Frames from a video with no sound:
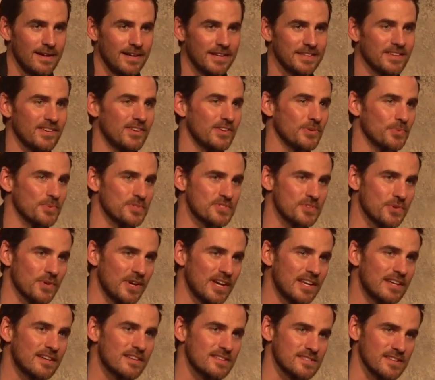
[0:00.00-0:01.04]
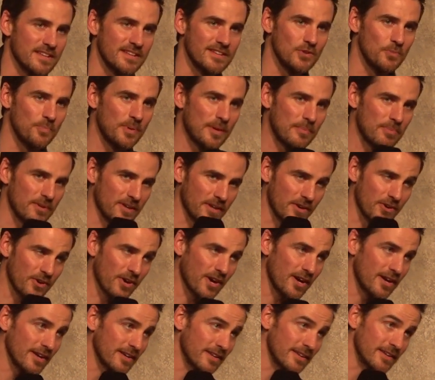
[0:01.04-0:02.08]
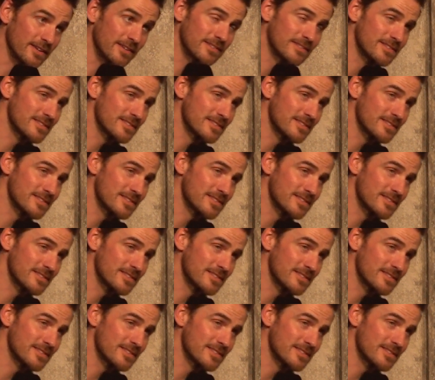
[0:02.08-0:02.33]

I thought it was great because I knew people would cry.